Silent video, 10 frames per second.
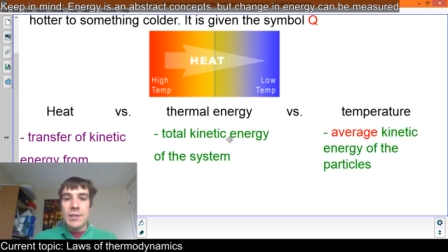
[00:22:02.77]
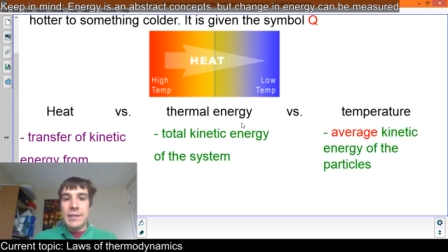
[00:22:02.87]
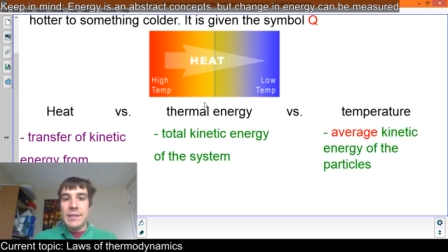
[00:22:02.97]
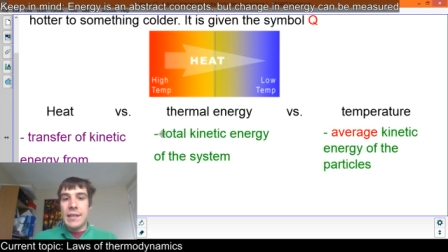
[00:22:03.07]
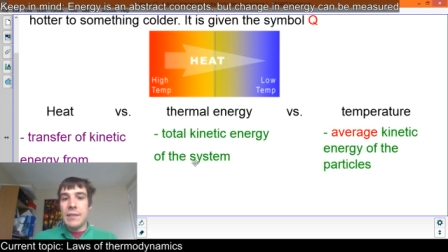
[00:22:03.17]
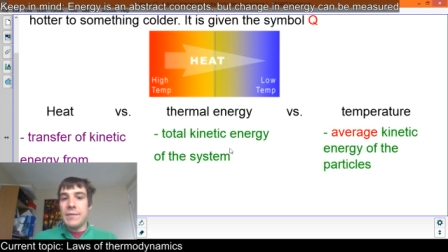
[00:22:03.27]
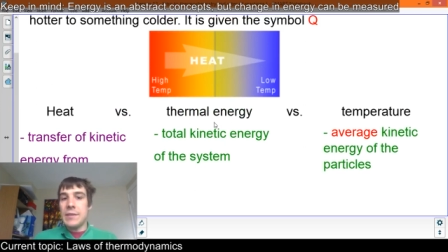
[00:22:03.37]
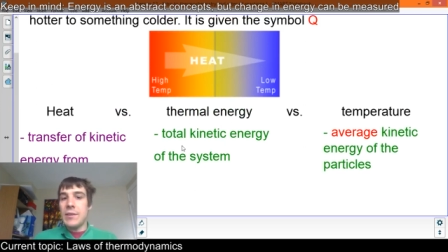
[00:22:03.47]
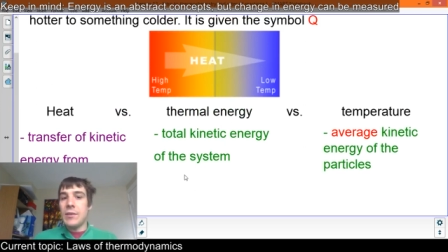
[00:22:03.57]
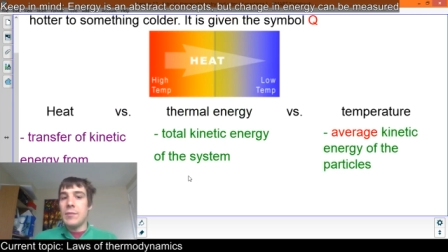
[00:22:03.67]
itself
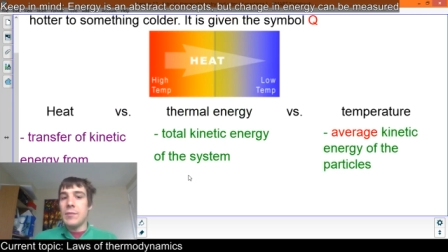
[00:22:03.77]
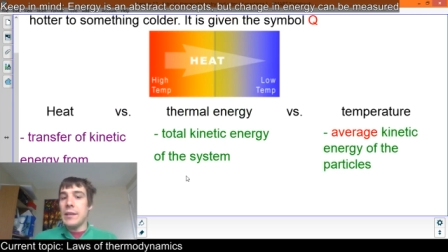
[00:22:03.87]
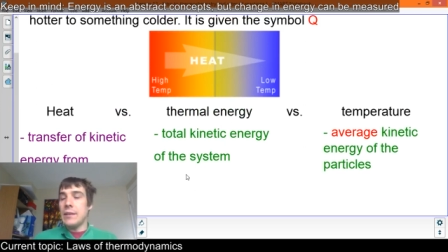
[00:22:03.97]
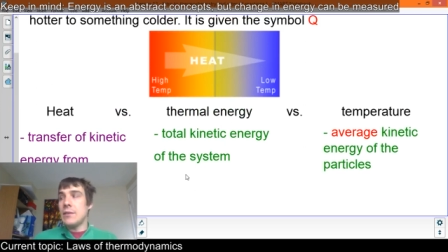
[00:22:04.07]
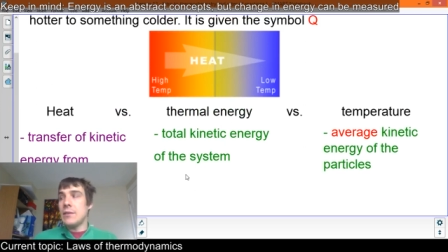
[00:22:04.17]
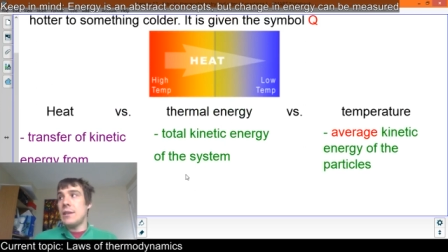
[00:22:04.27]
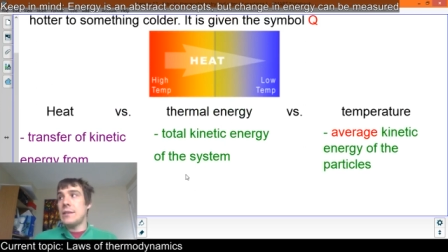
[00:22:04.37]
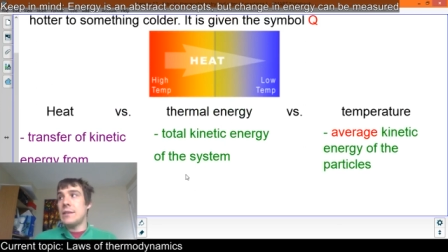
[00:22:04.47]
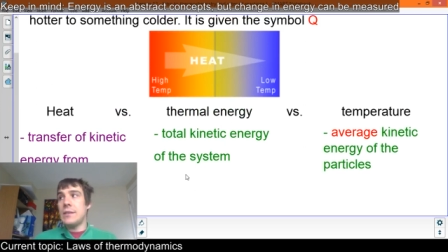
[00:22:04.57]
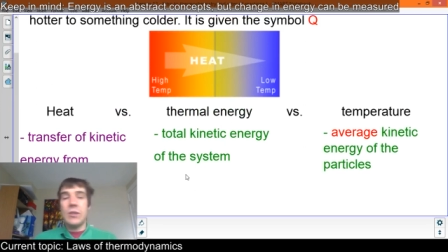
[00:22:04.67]
is thermal energy.
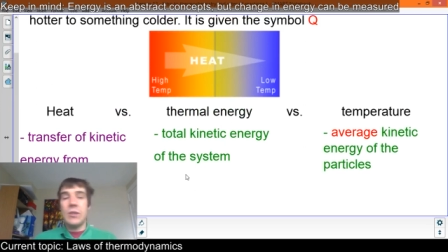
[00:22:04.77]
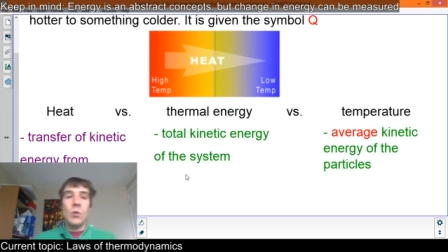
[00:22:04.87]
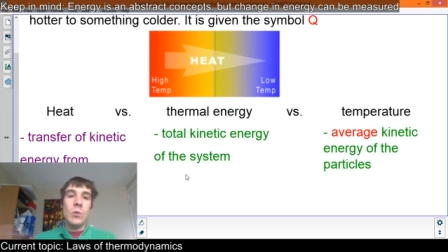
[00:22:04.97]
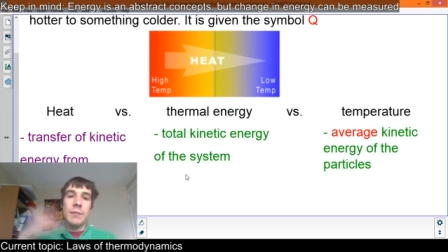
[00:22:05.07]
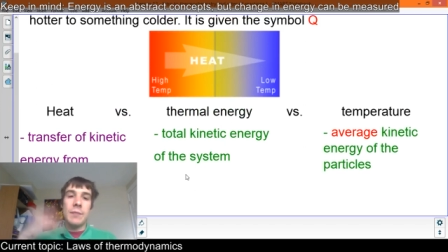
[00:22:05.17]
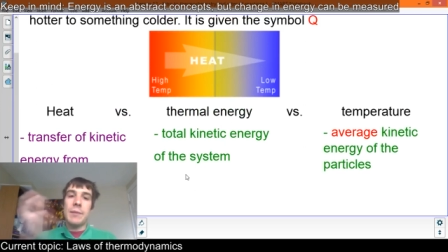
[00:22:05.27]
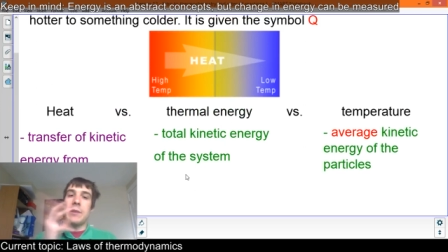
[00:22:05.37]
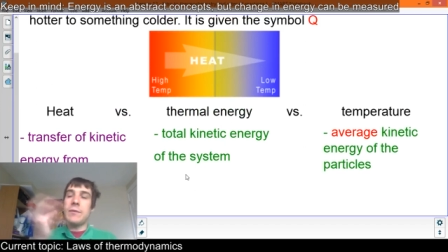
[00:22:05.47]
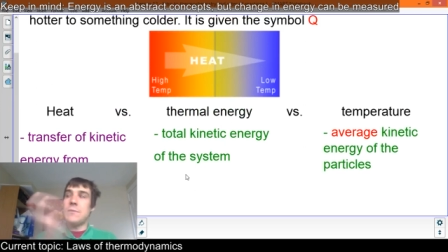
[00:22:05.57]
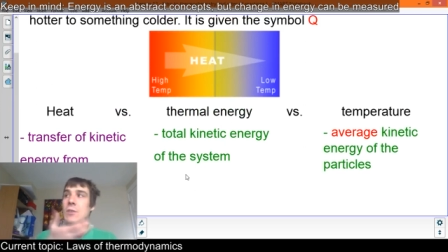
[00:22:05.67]
It's the total
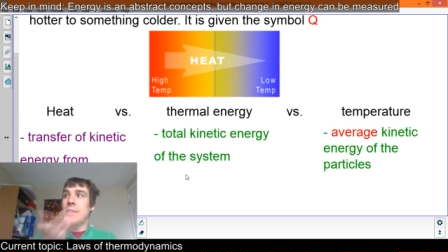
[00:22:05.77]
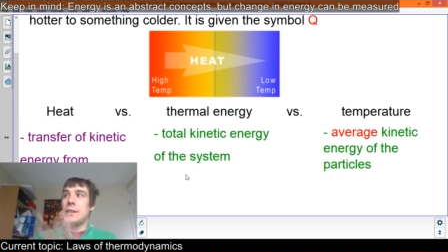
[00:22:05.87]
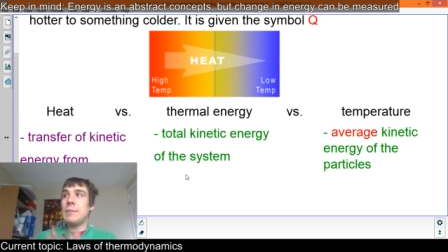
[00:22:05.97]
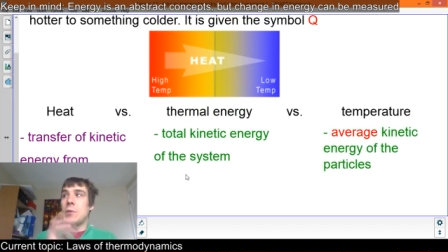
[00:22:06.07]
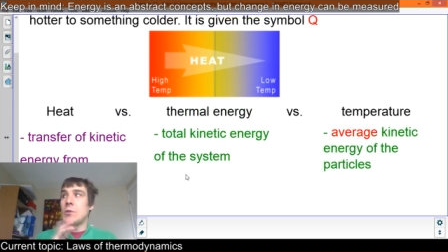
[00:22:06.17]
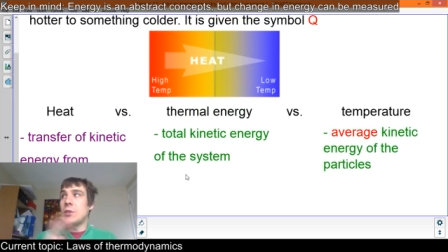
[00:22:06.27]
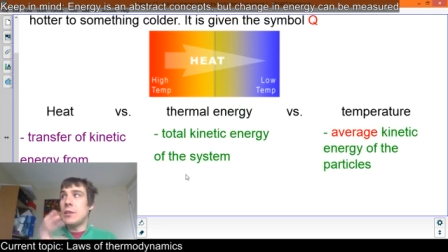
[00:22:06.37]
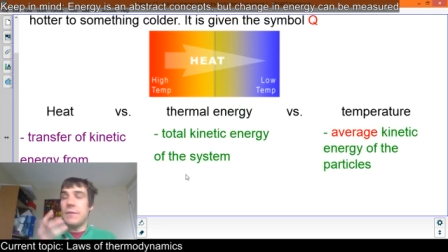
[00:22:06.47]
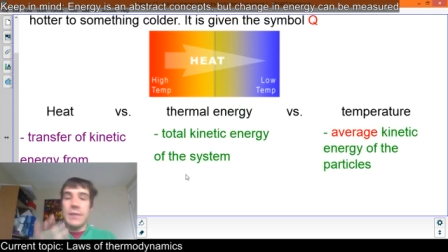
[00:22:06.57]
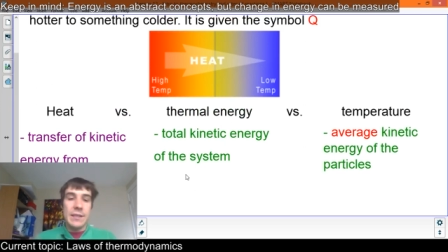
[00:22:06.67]
amount of jiggly motion
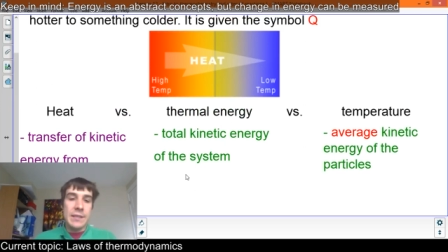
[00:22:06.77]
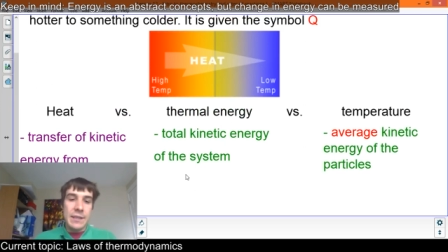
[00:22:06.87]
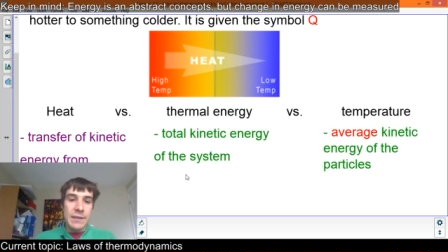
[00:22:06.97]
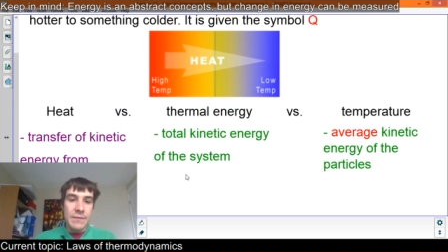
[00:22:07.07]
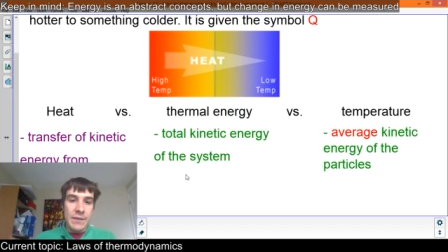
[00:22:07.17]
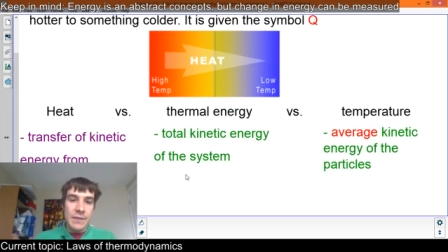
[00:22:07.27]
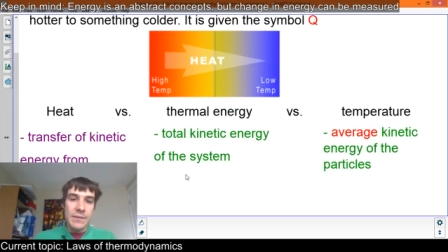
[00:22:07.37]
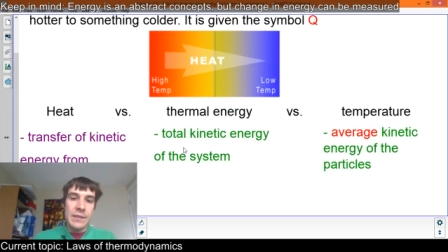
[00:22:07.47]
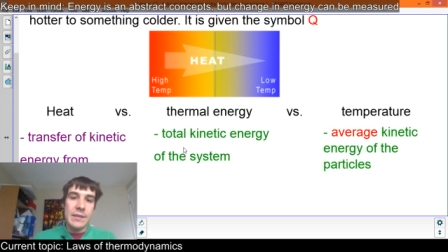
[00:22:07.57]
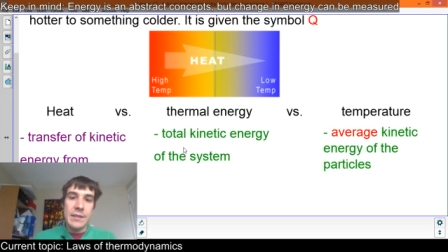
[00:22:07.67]
of
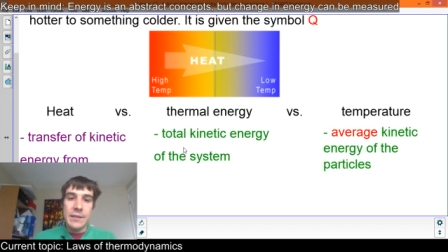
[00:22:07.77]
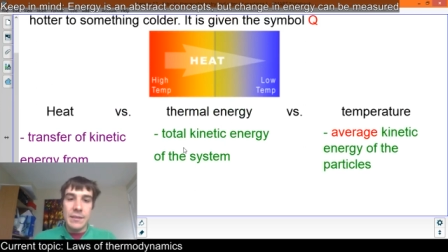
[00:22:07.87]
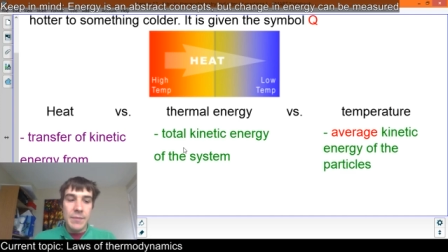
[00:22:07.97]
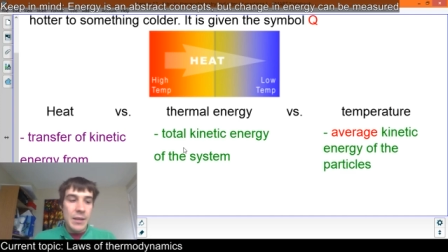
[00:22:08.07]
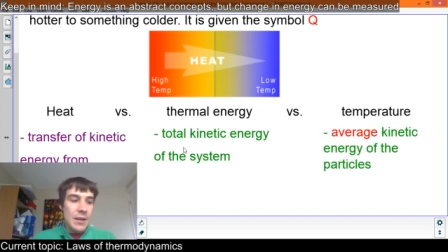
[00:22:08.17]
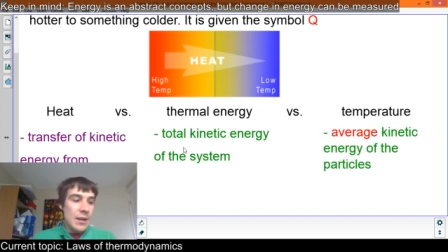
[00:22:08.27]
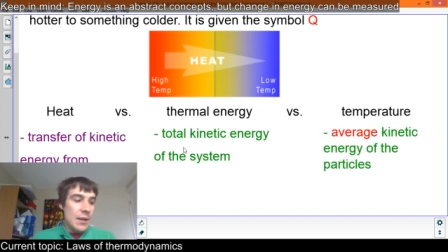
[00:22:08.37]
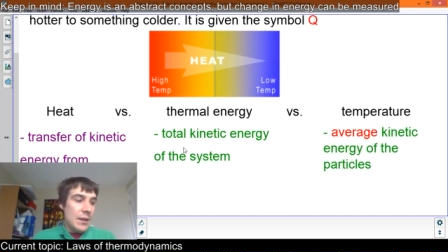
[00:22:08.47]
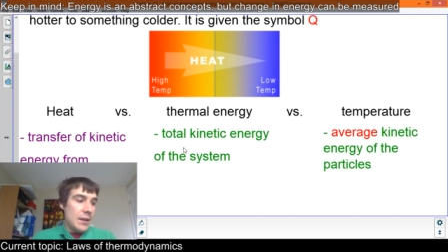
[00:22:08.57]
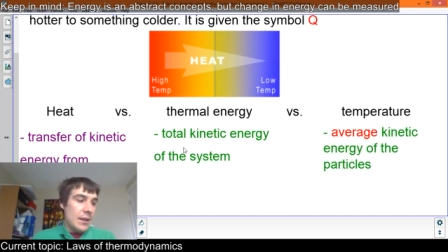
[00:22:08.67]
the system,
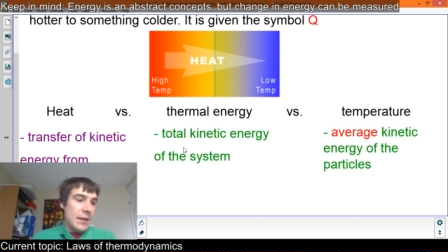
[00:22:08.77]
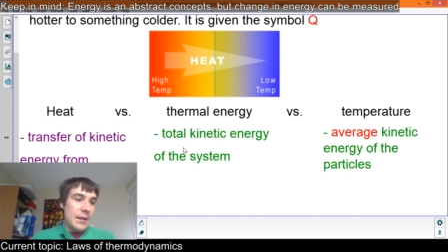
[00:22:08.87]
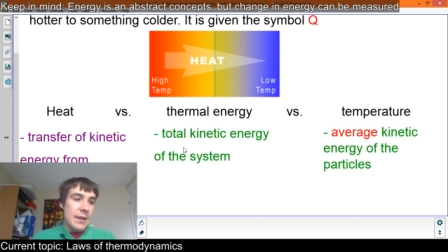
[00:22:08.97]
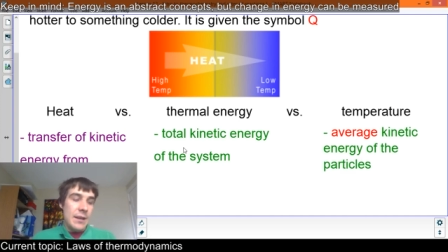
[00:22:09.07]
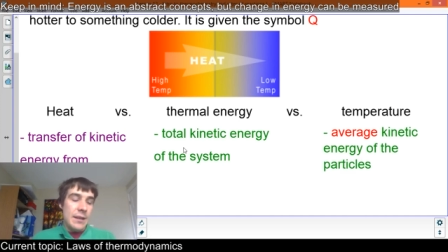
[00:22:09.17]
right?